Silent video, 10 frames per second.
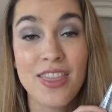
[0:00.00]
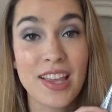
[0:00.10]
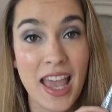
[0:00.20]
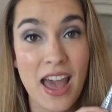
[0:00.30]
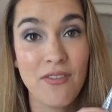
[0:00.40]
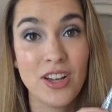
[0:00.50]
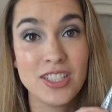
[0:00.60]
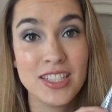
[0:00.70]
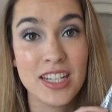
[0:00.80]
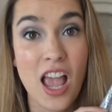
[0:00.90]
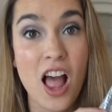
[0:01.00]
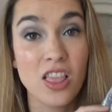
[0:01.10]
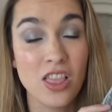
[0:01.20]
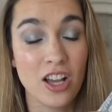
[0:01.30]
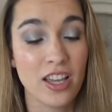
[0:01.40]
The Kat Von D
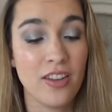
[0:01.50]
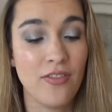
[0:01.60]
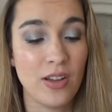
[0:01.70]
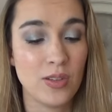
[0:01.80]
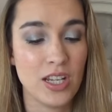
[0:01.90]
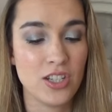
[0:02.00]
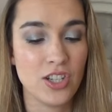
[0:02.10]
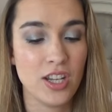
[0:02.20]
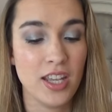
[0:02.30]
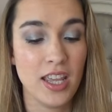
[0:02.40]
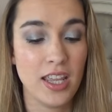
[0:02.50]
Lock It Foundation